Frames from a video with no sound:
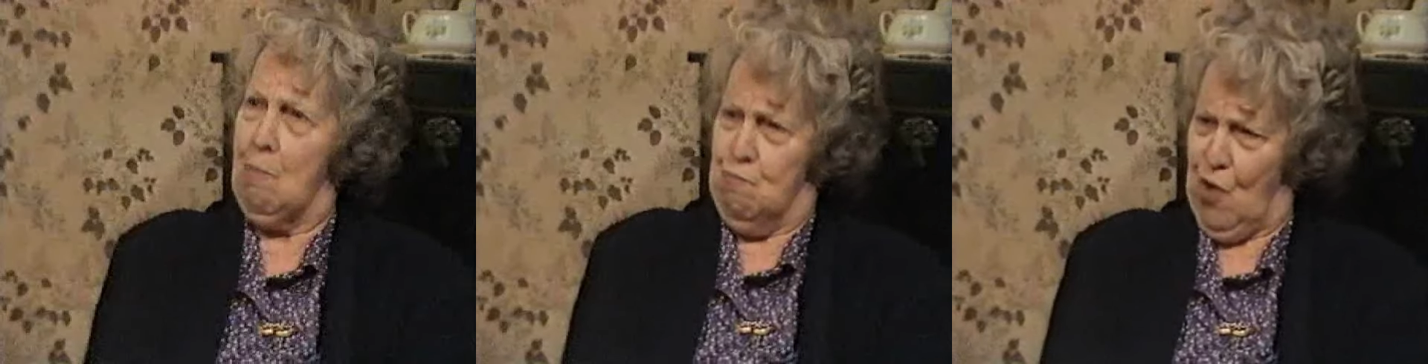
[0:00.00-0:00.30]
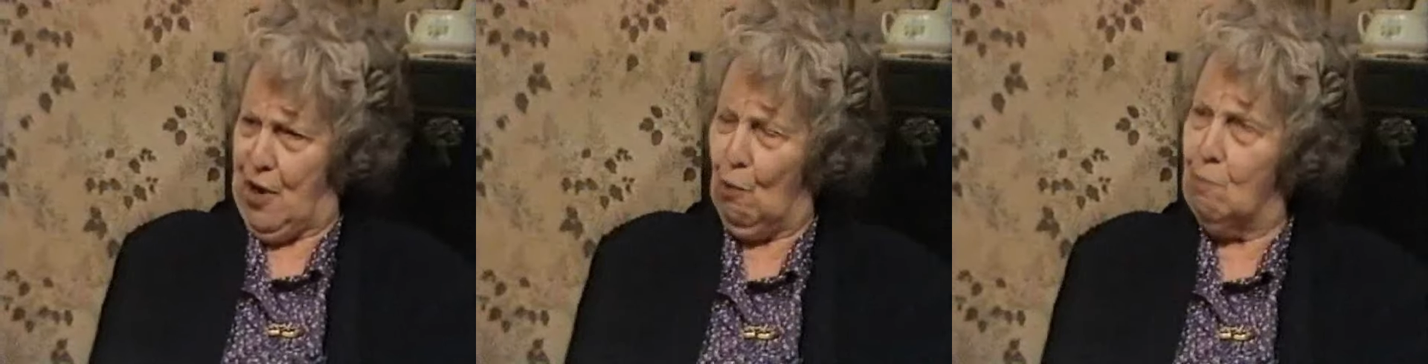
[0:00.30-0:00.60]
A
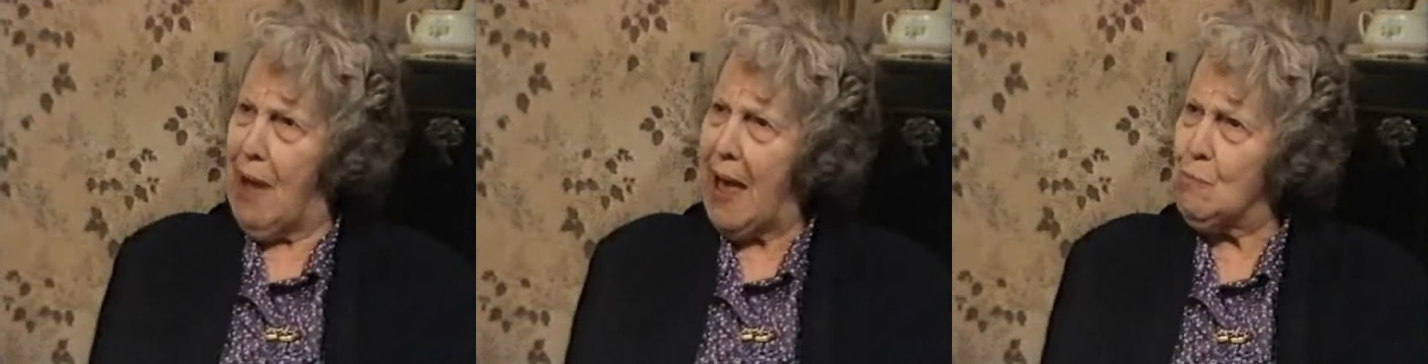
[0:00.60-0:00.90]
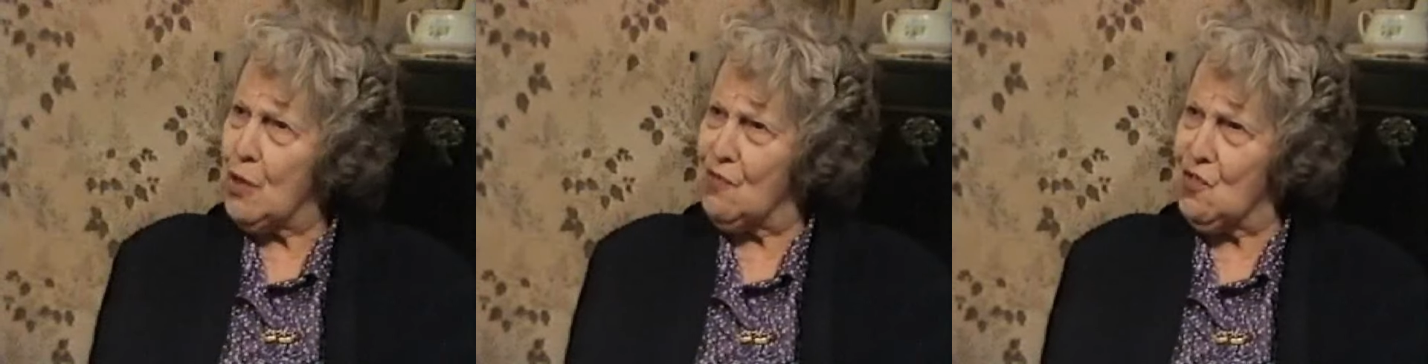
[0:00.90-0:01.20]
real
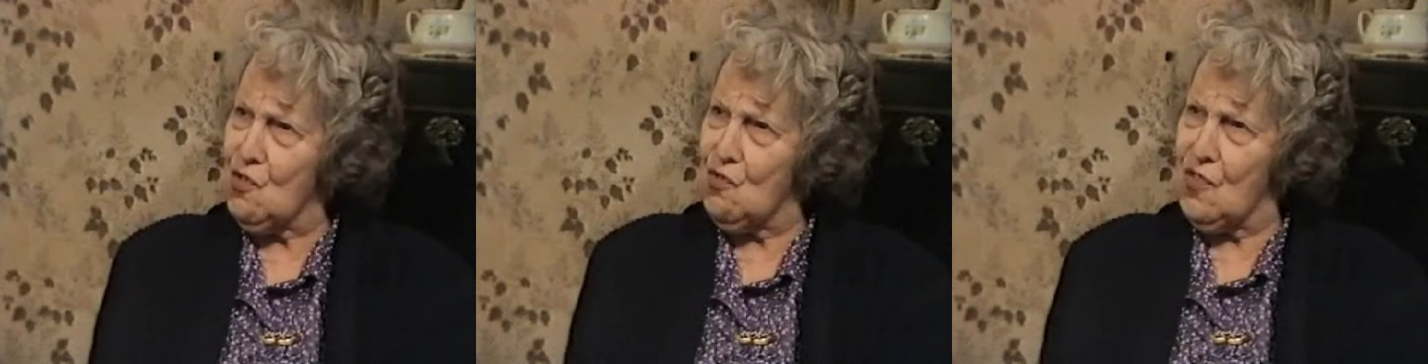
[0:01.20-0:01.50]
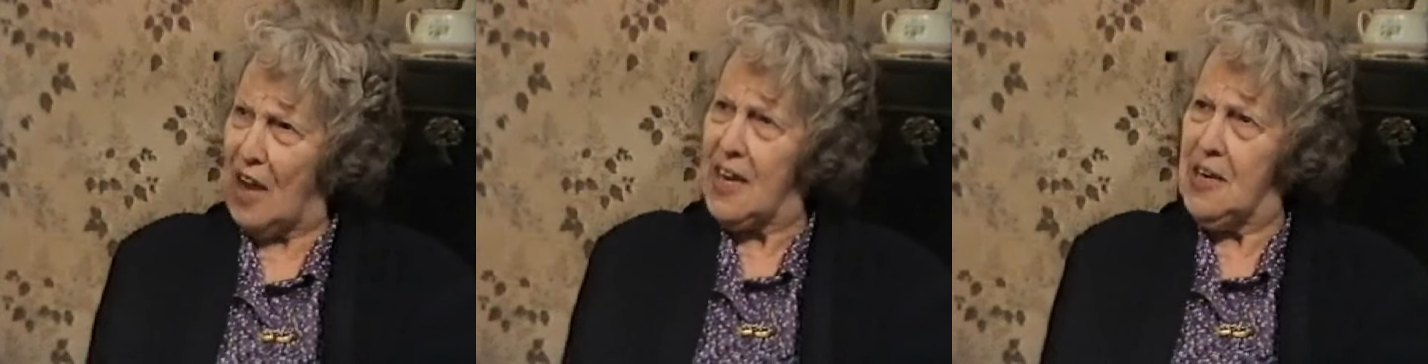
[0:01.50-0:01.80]
man would have
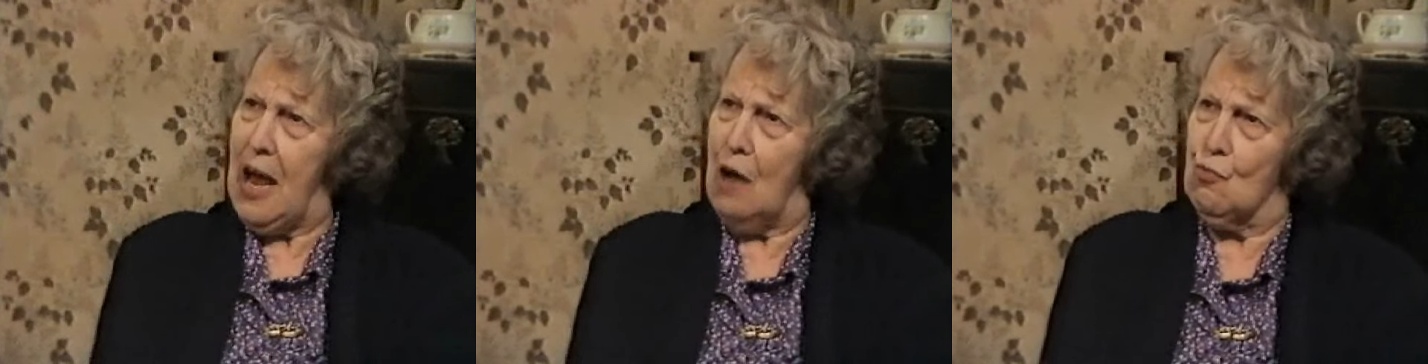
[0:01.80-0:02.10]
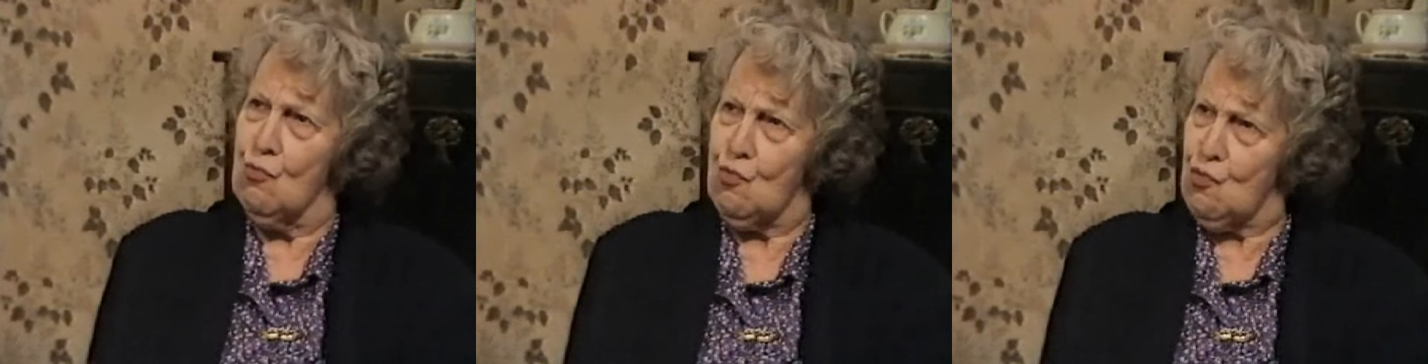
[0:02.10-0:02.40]
stuck it
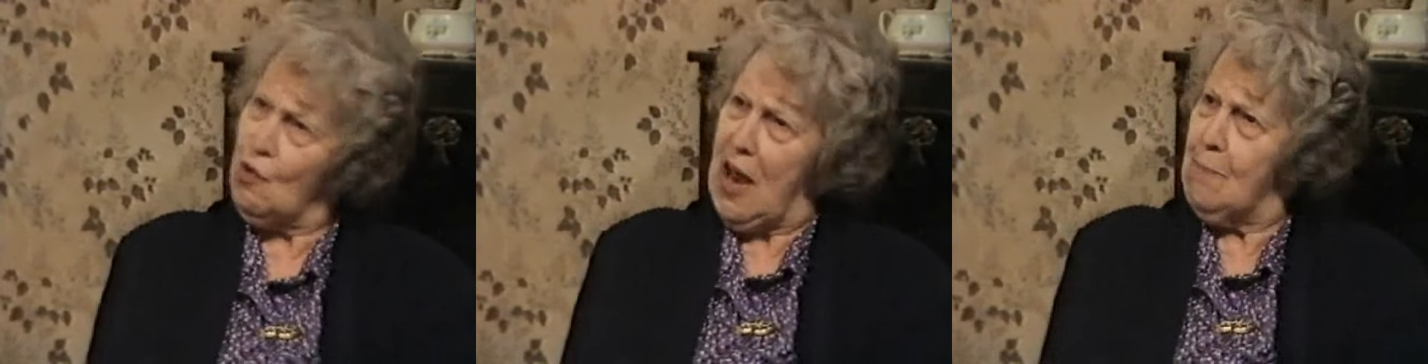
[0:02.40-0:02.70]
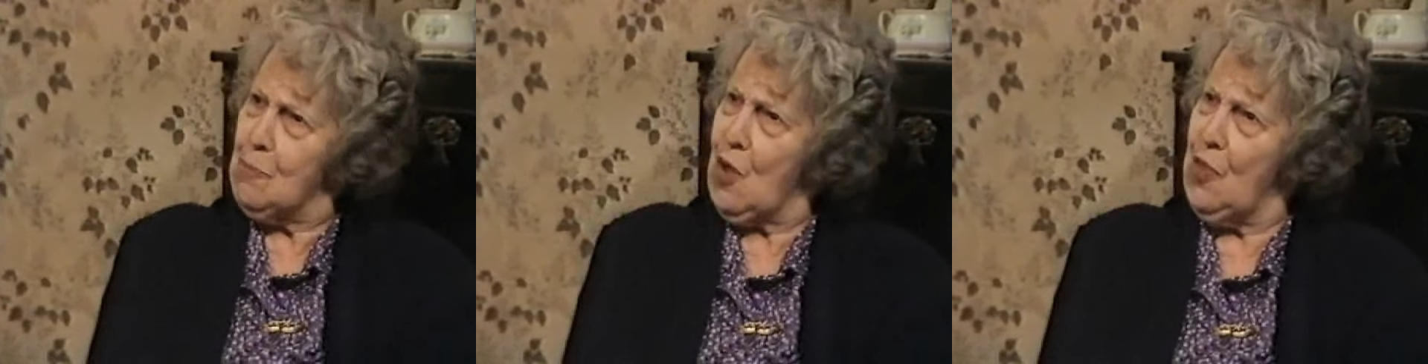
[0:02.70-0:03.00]
out and stood
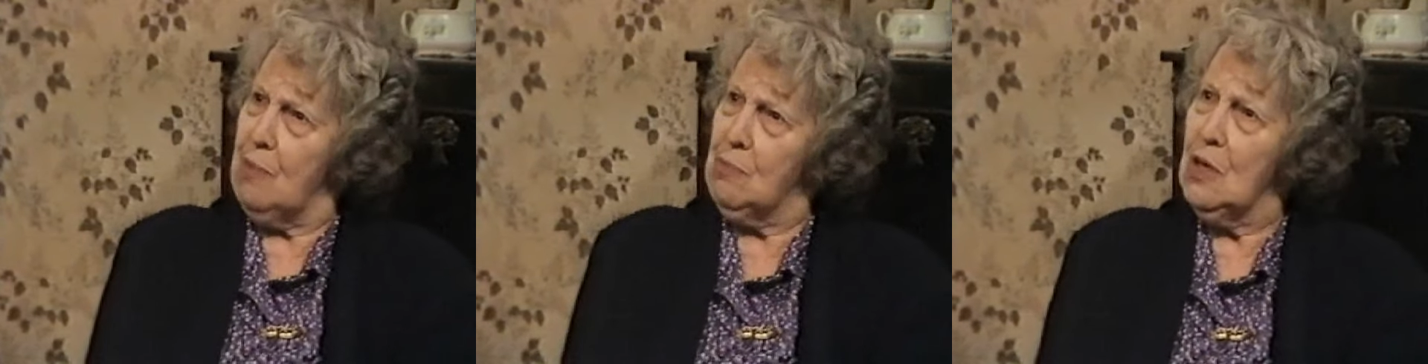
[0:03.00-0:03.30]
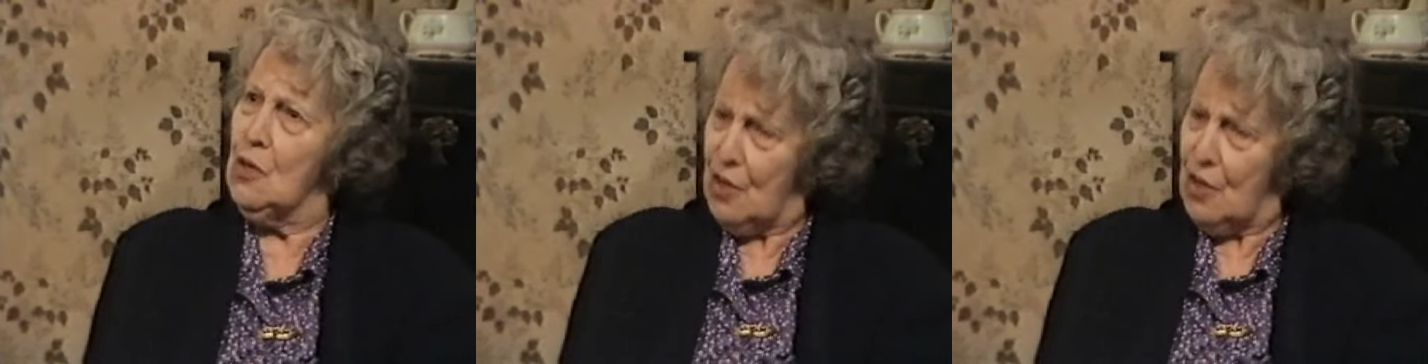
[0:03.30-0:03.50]
up to them.